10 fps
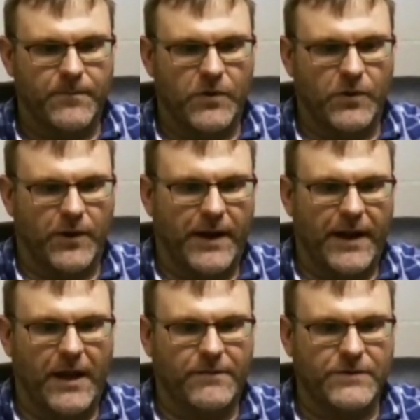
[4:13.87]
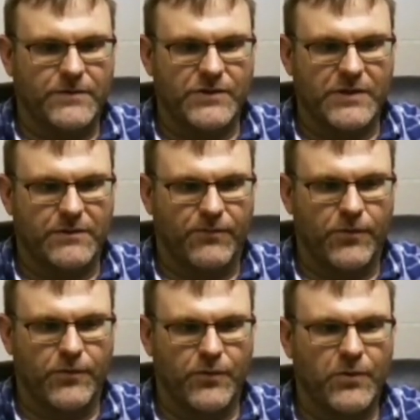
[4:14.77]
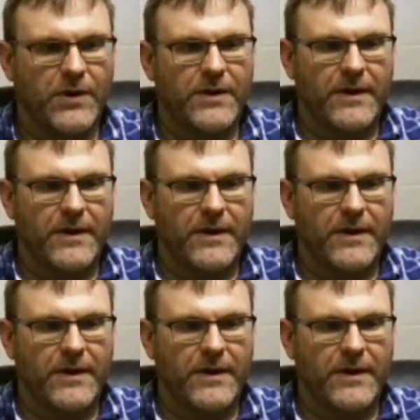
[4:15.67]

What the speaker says: You're going to have to sit through